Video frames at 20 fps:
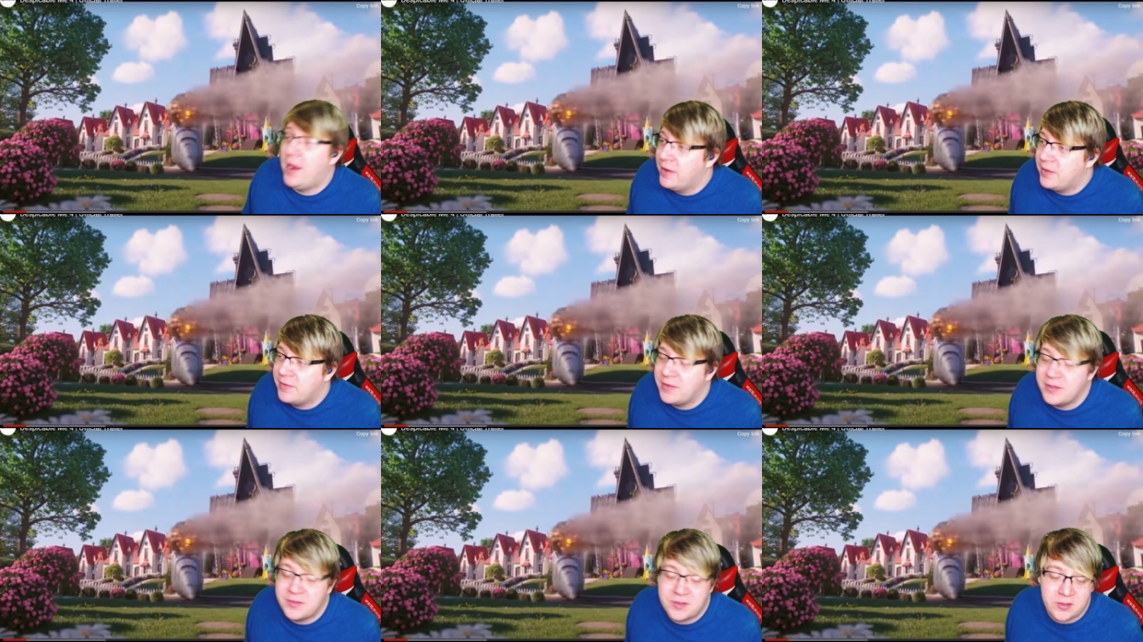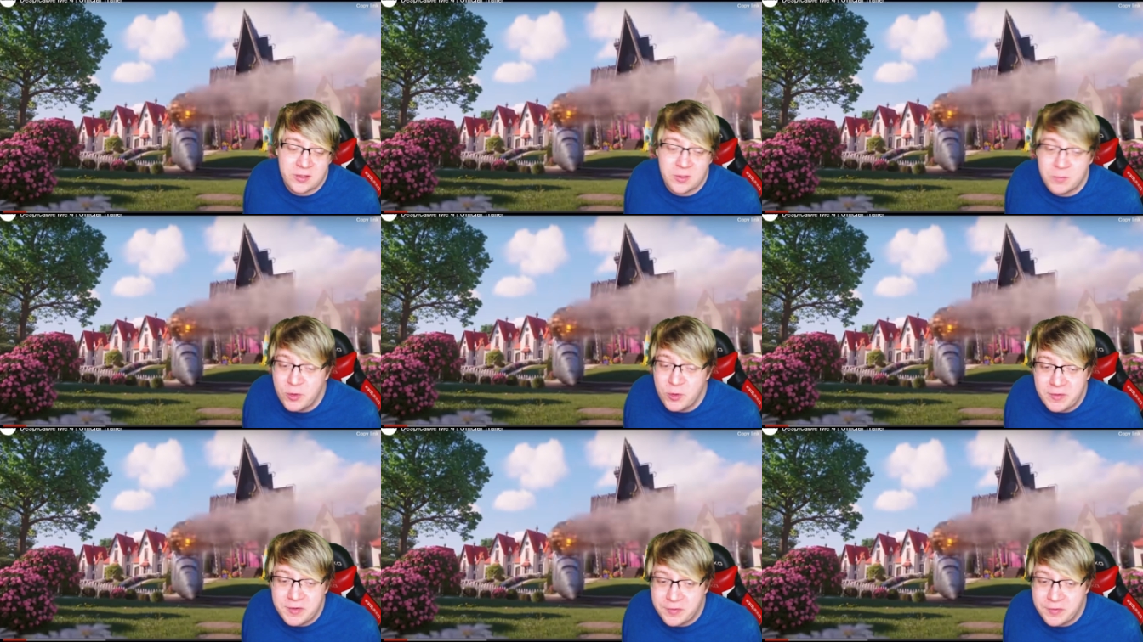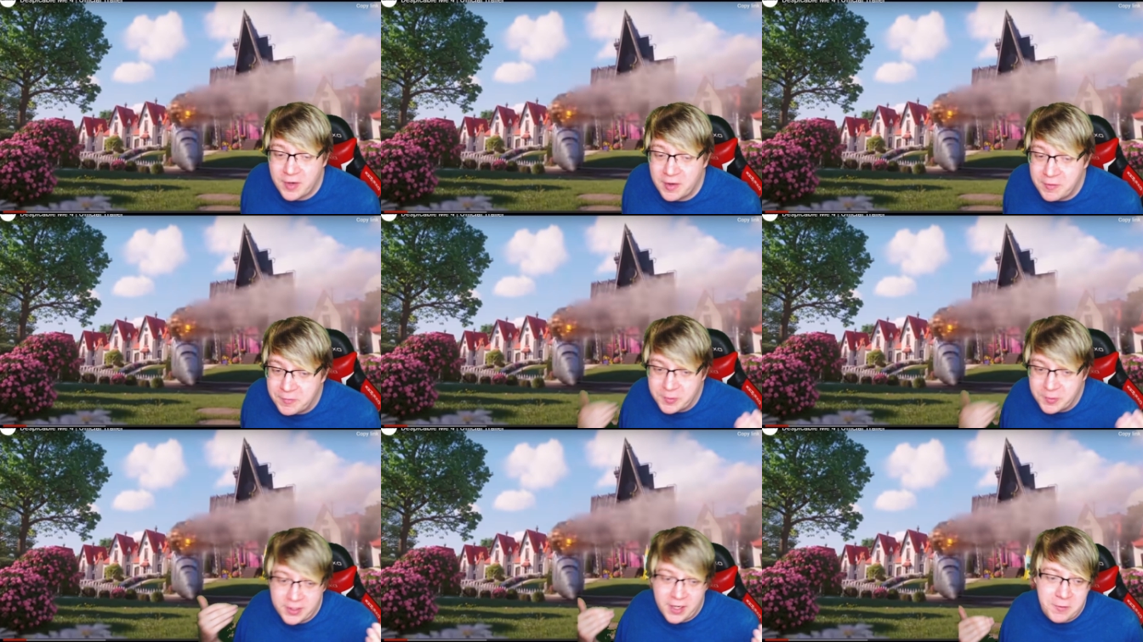uh, this is a movie for
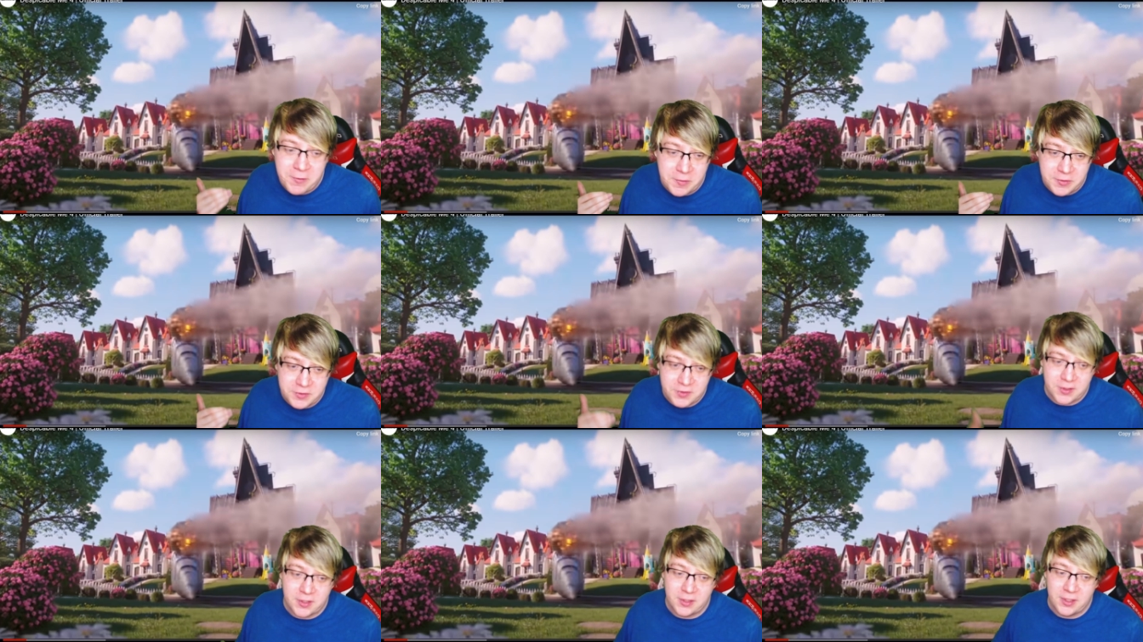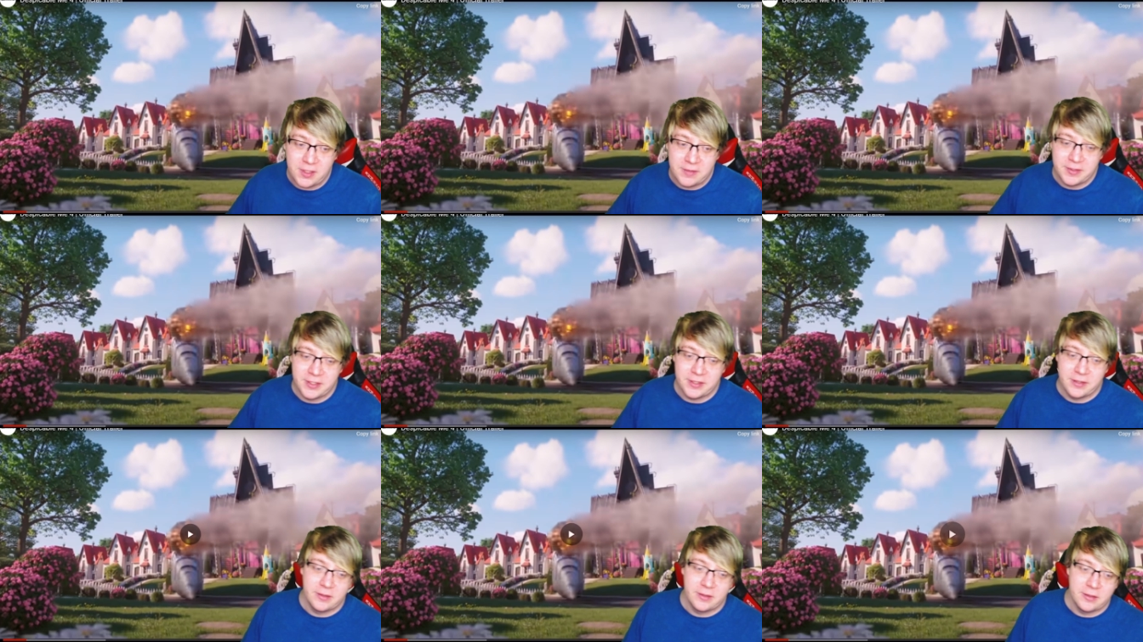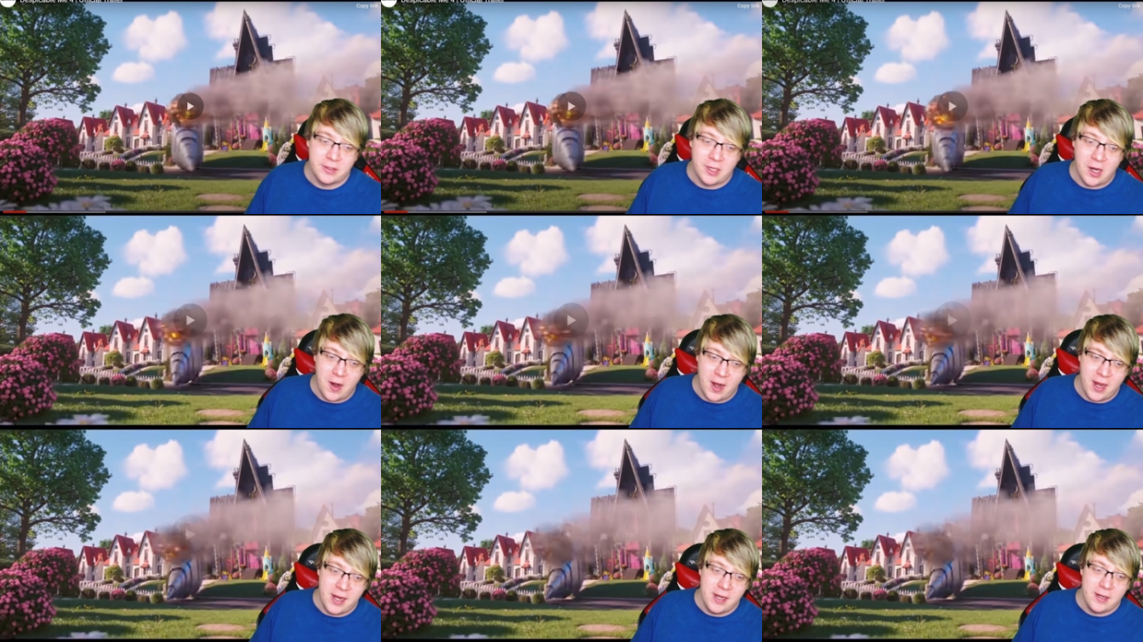everyone. Everyone's gonna love it.
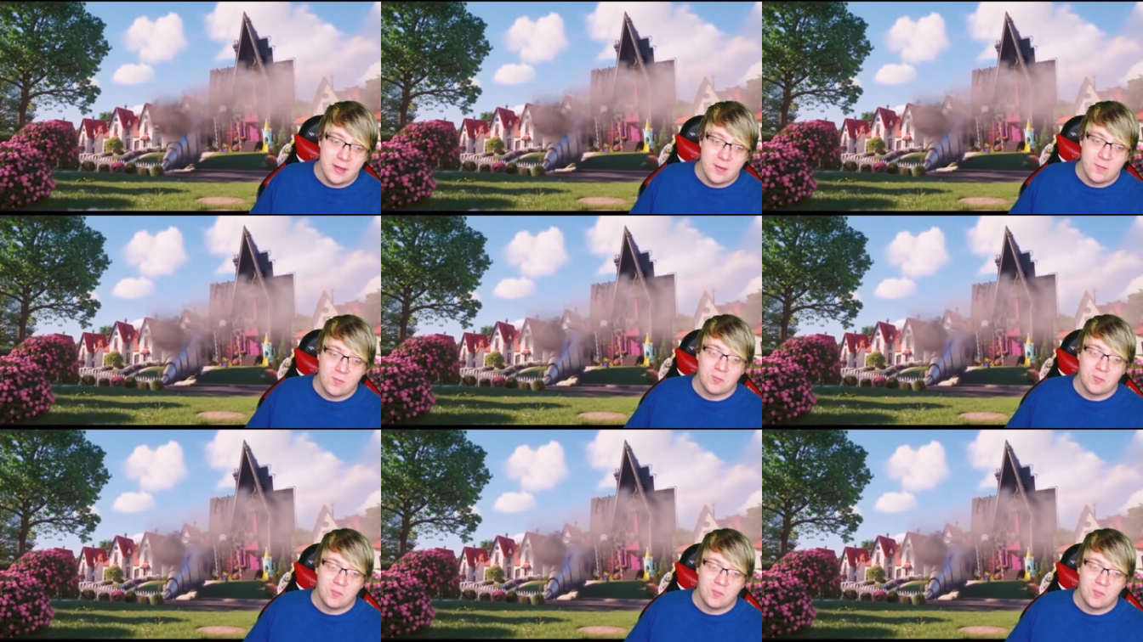All right.